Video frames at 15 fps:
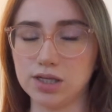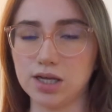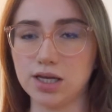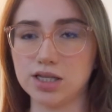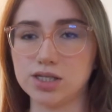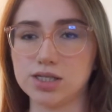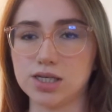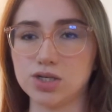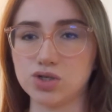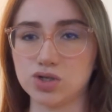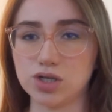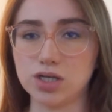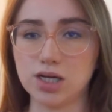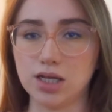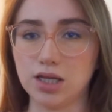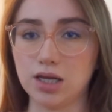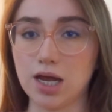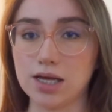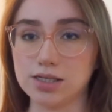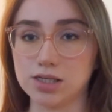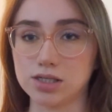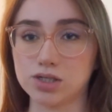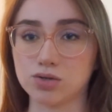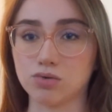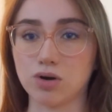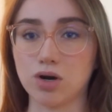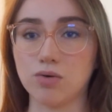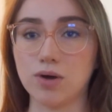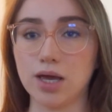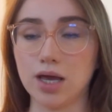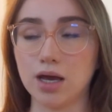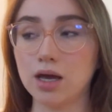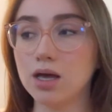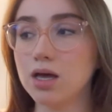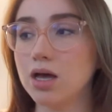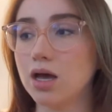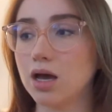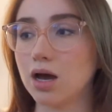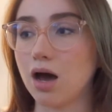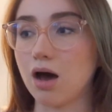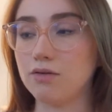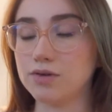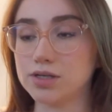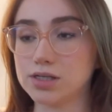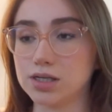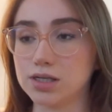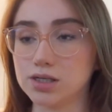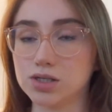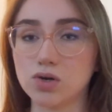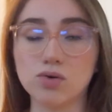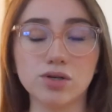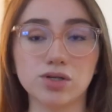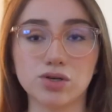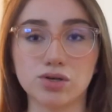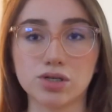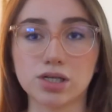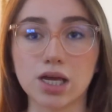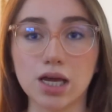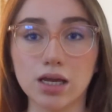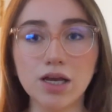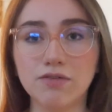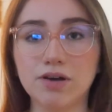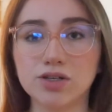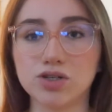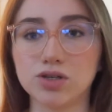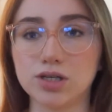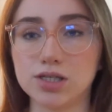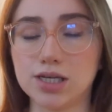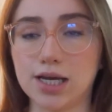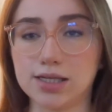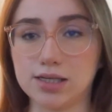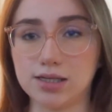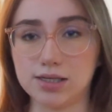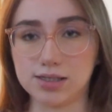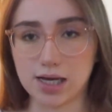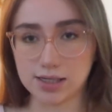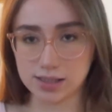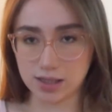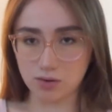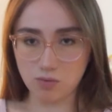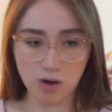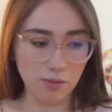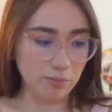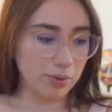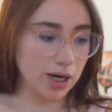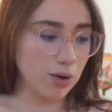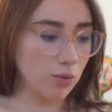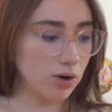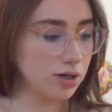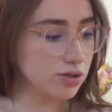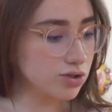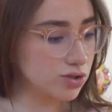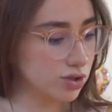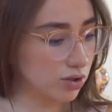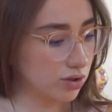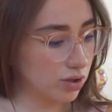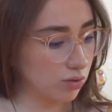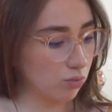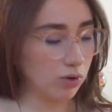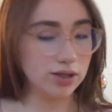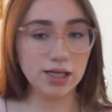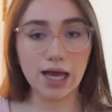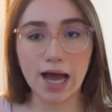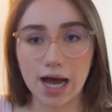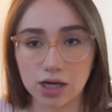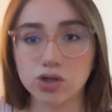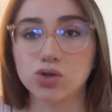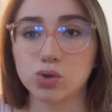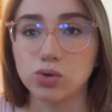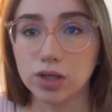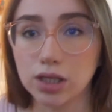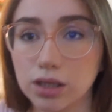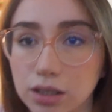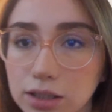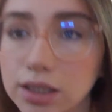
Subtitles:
the incision. And then as it's growing, obviously so is your skin, eventually to get to the size that I want. But I want to show you what they actually look